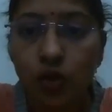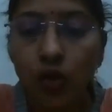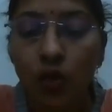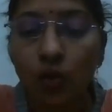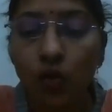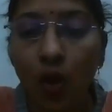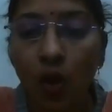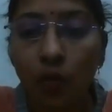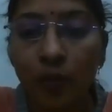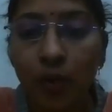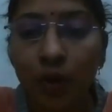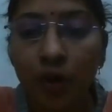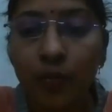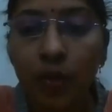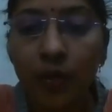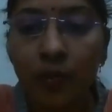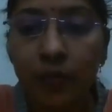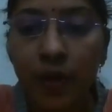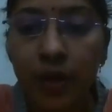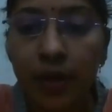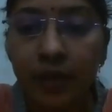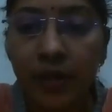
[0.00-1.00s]
So normal
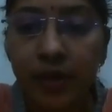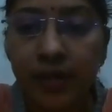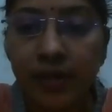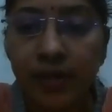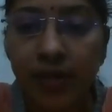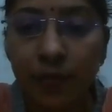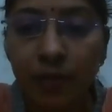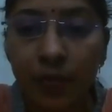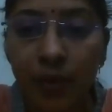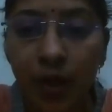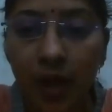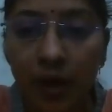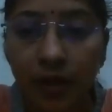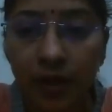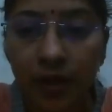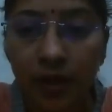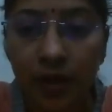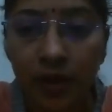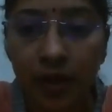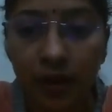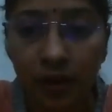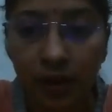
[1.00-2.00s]
pregnancy
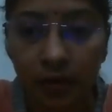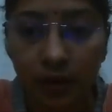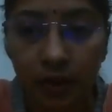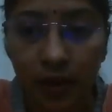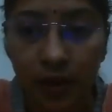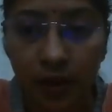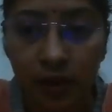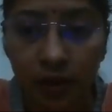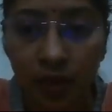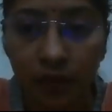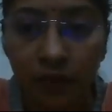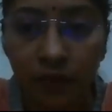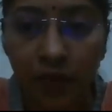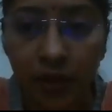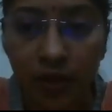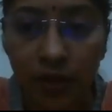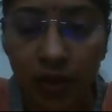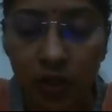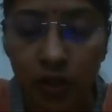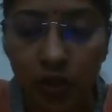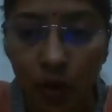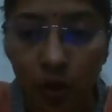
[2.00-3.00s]
implanted here in the
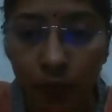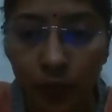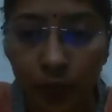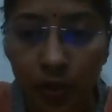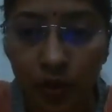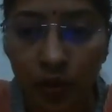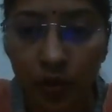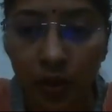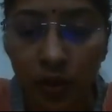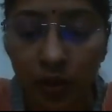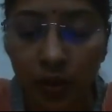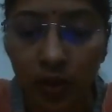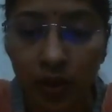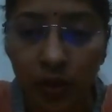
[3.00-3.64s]
fundus of the